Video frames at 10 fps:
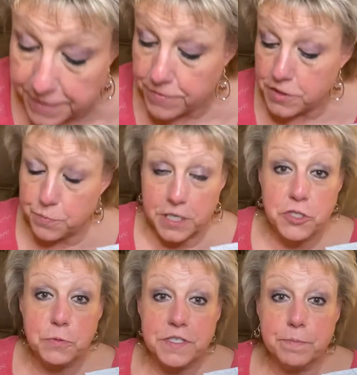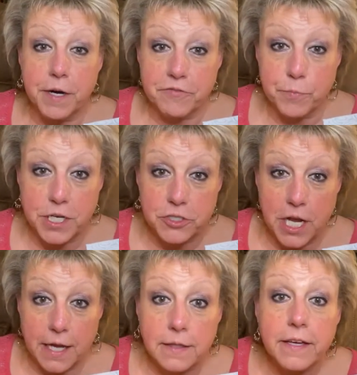first brush was a buff brush.
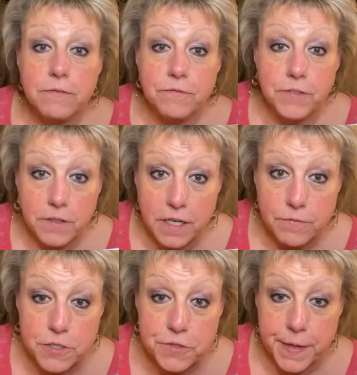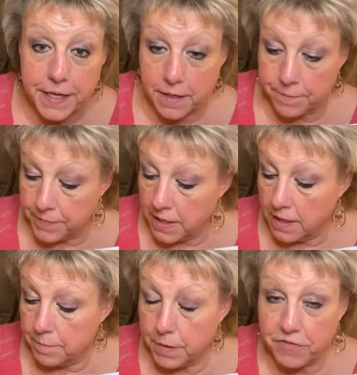I like full coverage makeup.
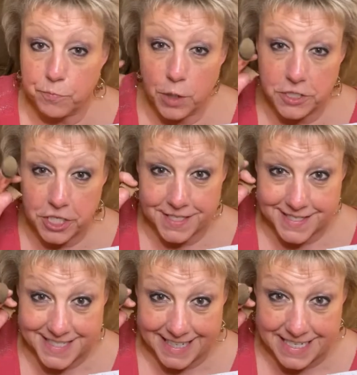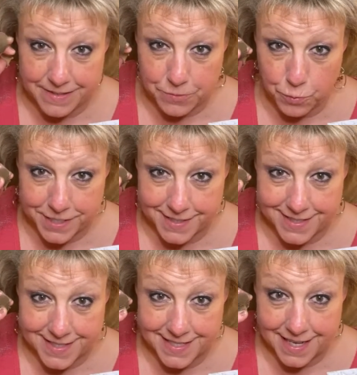Buff brush has tight bristles
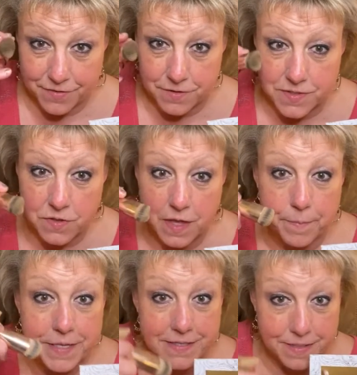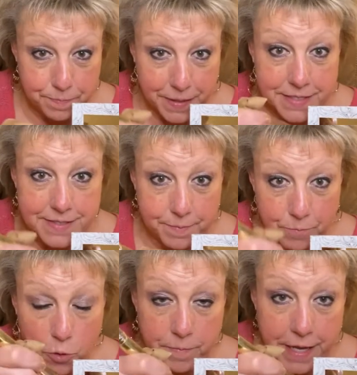together, so that means it picks up
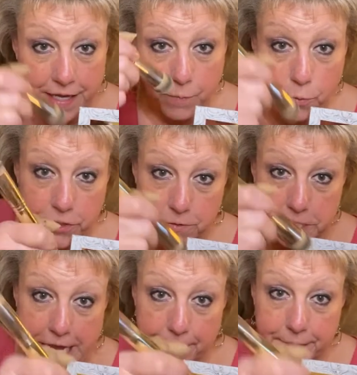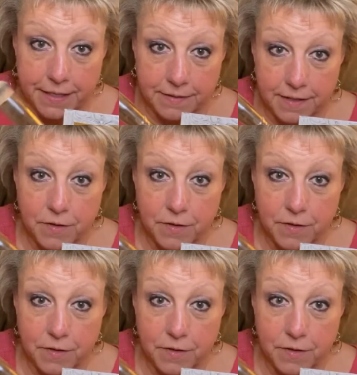more makeup when you dab in. And